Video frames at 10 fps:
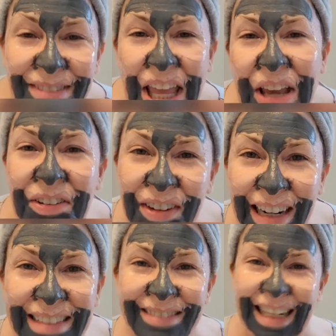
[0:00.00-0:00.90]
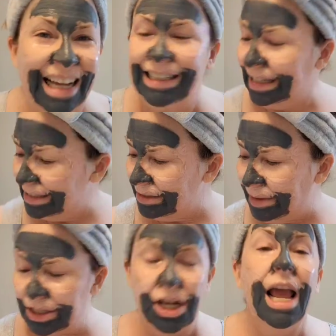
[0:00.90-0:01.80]
Cute, right? Nah, not so
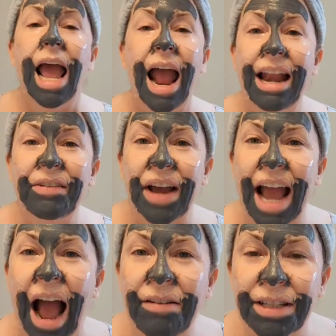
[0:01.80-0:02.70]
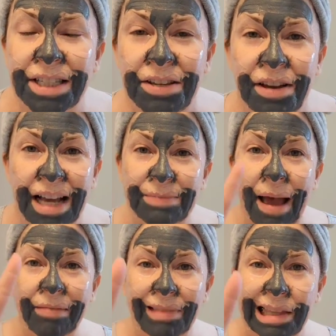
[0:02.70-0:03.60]
much. Anyway, I will see you guys
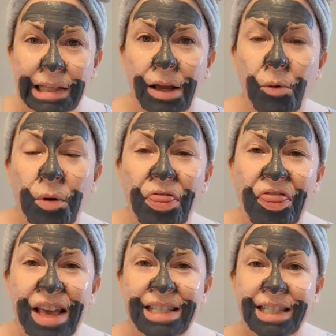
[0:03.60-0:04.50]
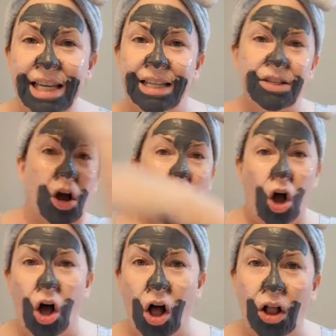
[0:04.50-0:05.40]
back when this is
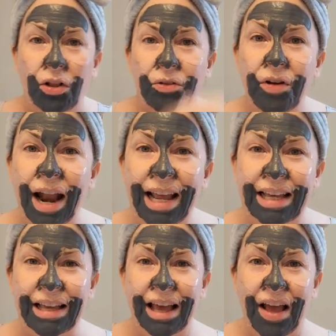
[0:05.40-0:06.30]
all ready.